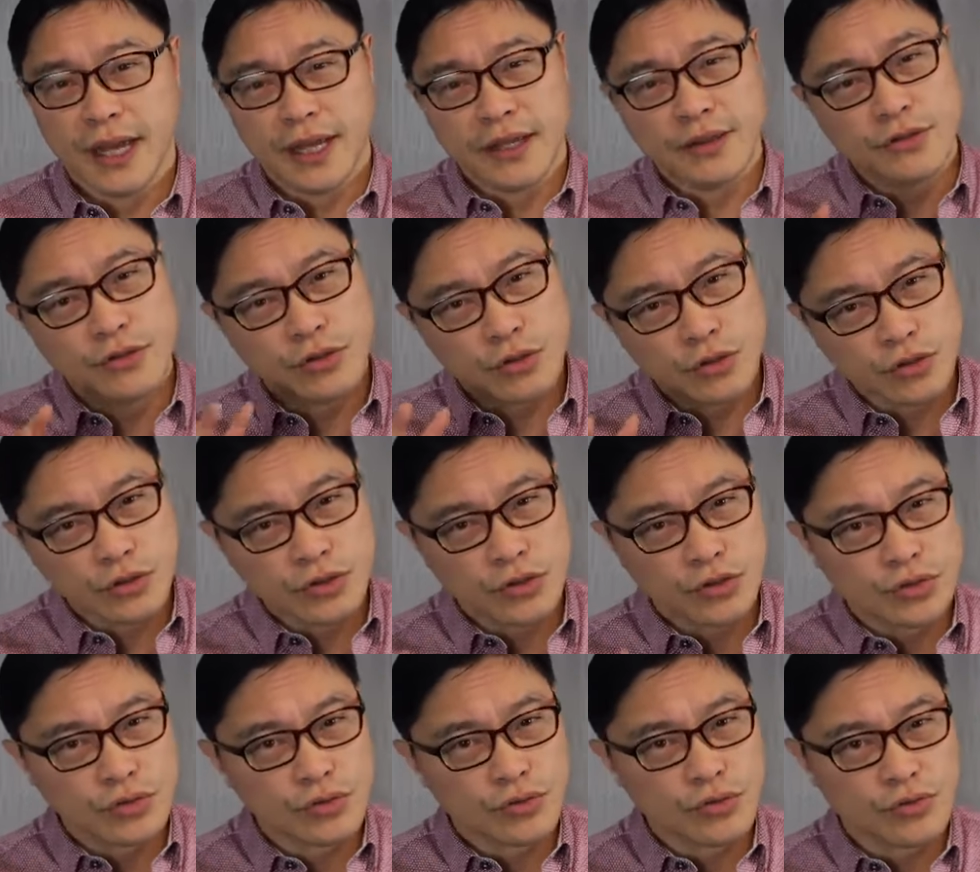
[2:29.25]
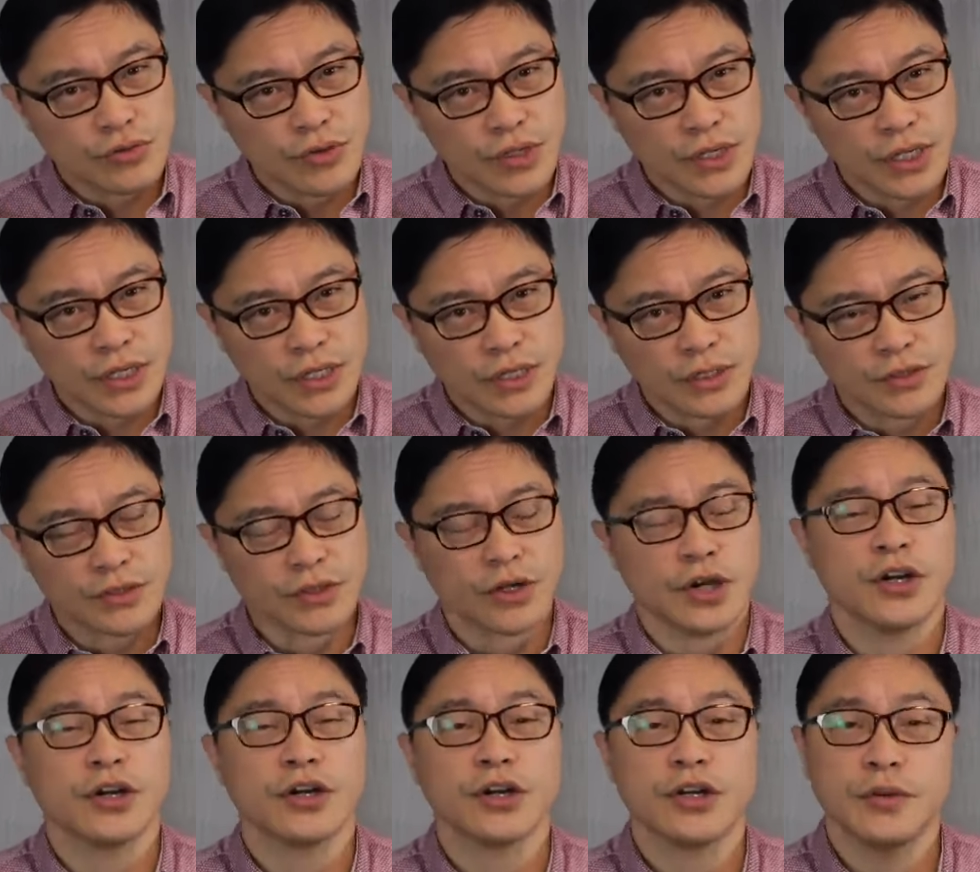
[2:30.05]
And those two
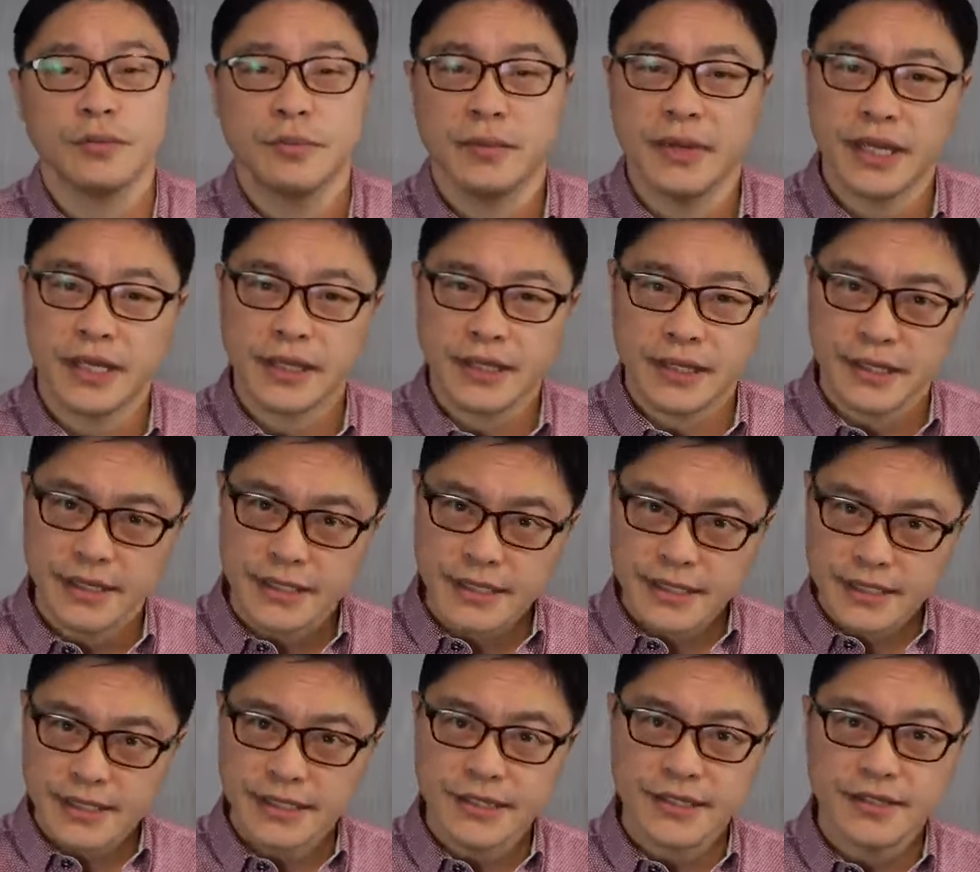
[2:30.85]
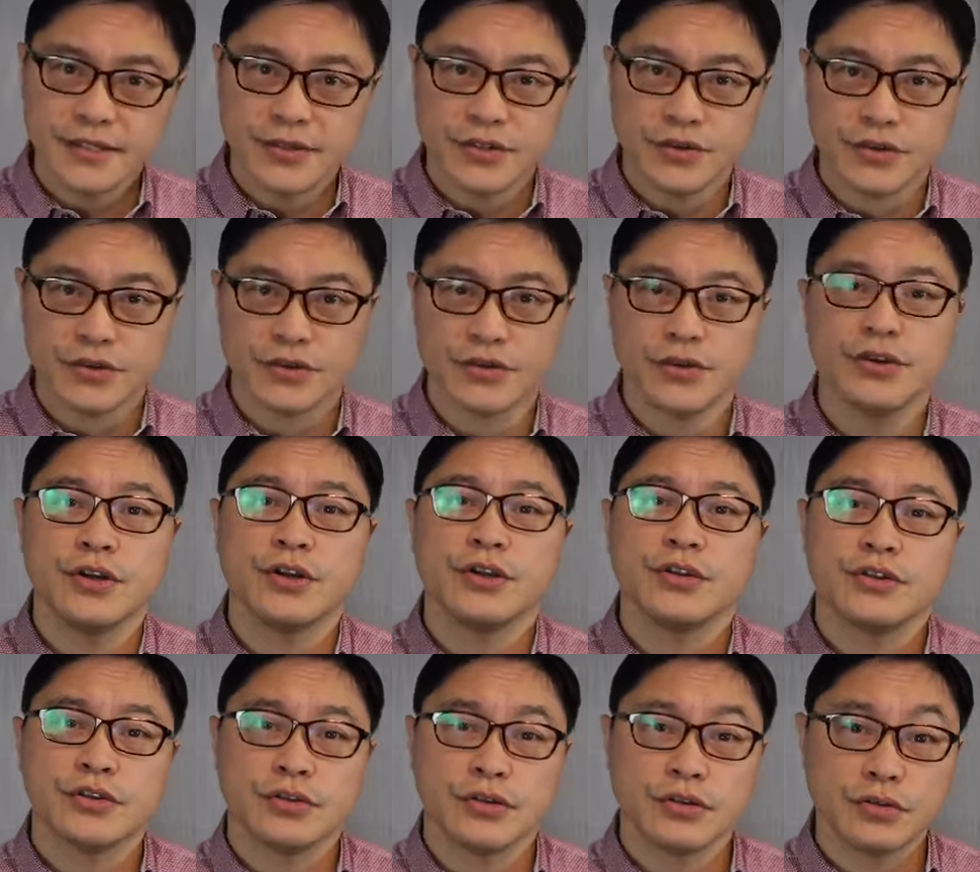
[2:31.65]
things are going to make it easier
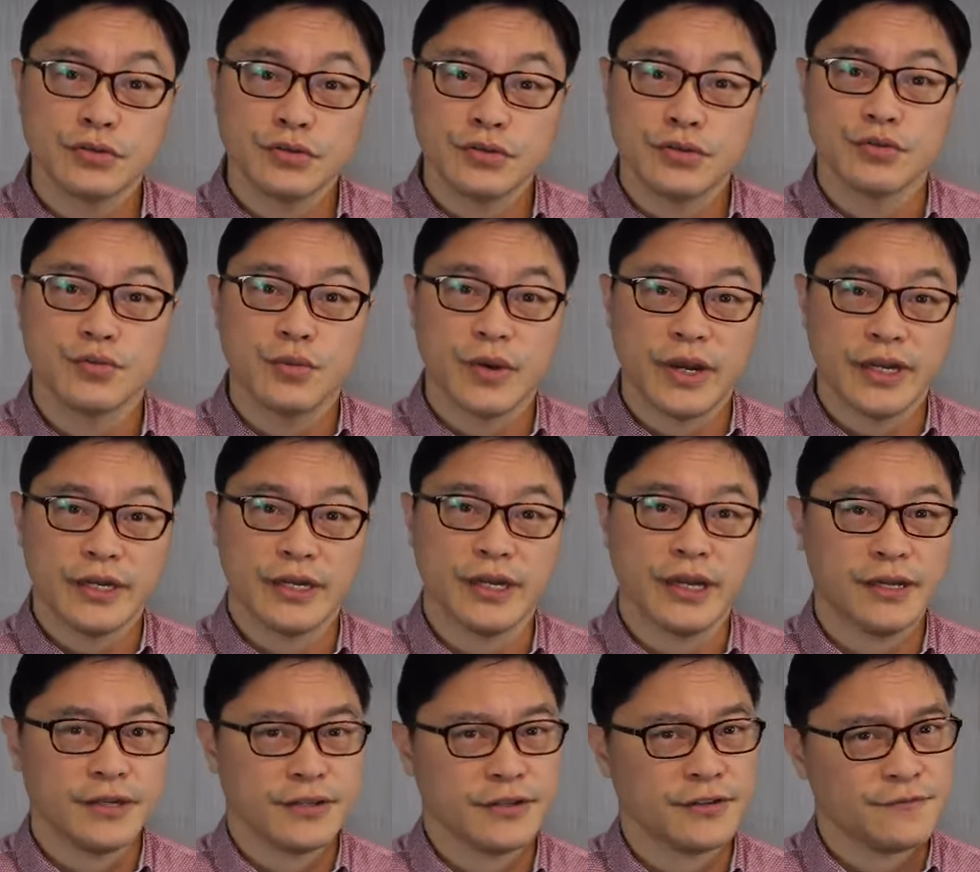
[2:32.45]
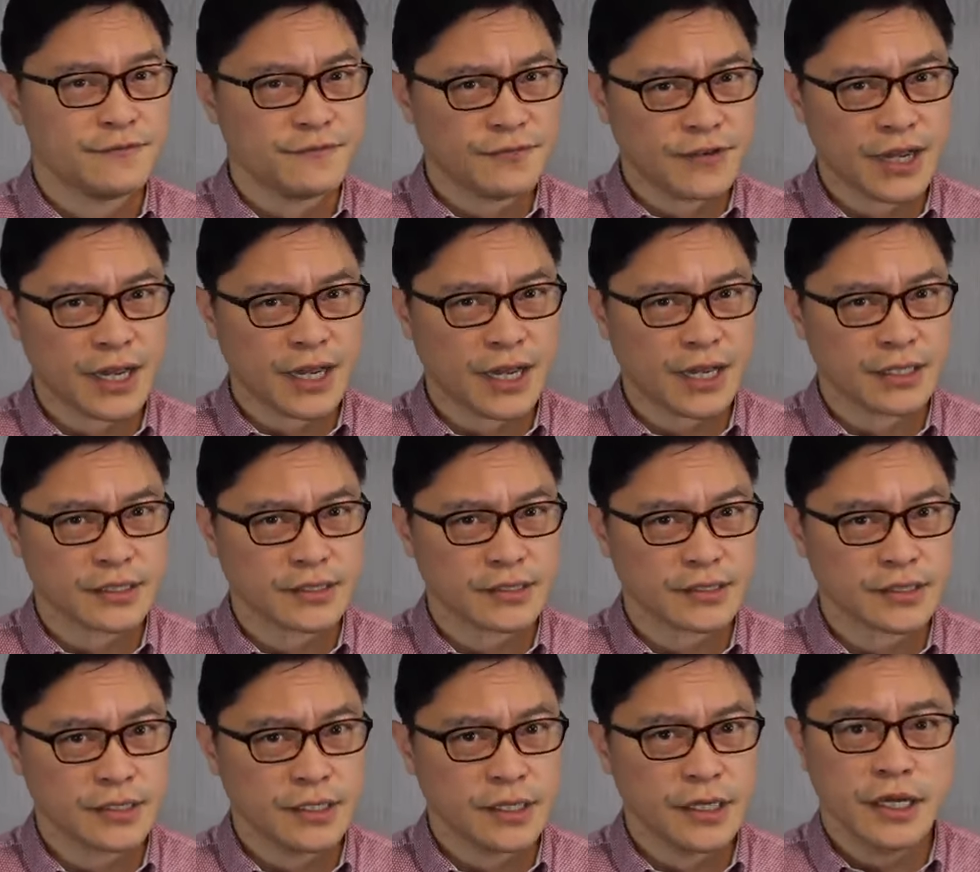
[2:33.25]
to lose weight and to
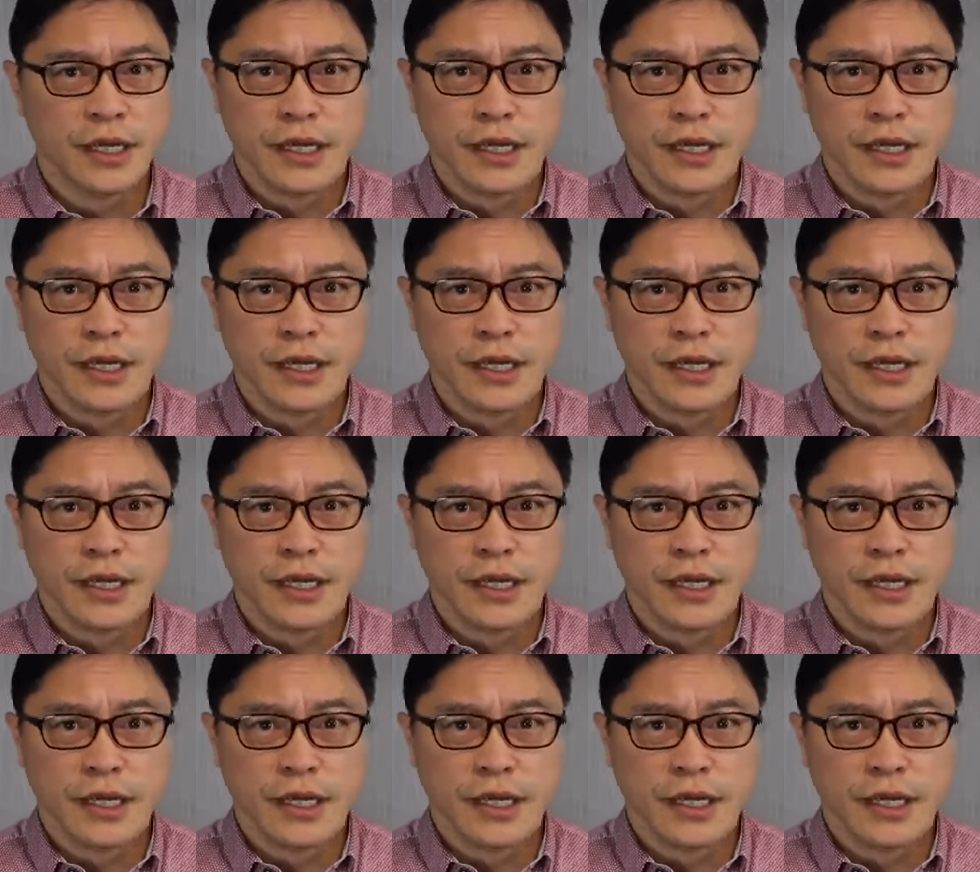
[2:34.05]
fast.